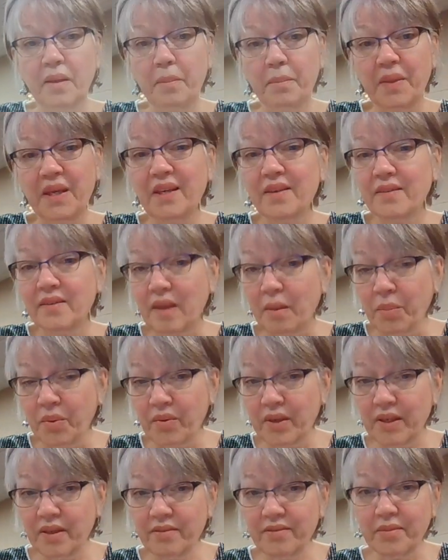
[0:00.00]
Being
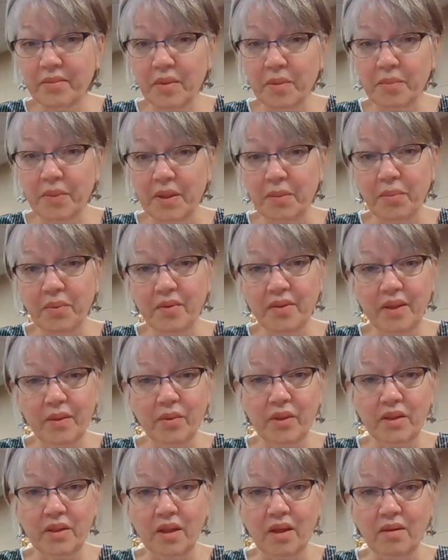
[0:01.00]
separated from the people that
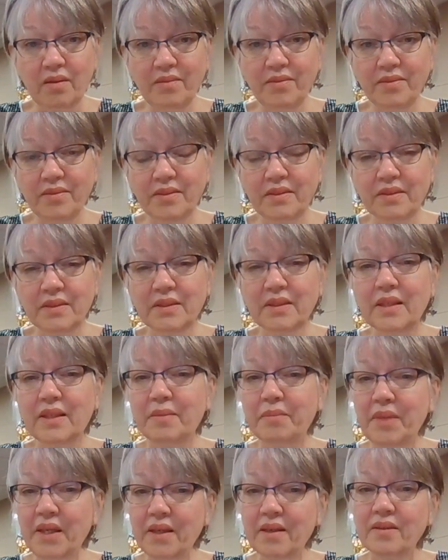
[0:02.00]
we love
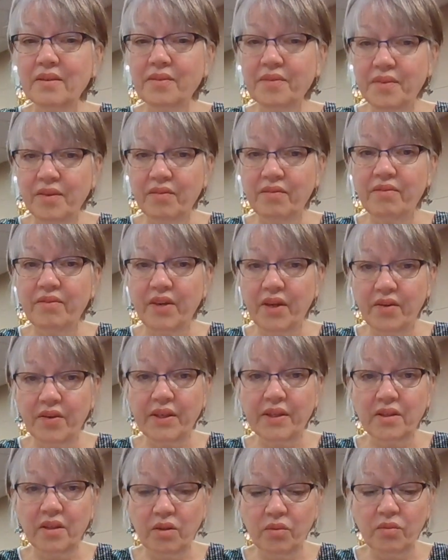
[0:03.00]
can make us feel
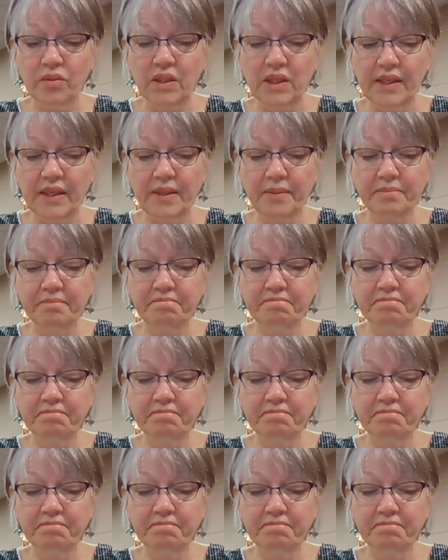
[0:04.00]
very lonely.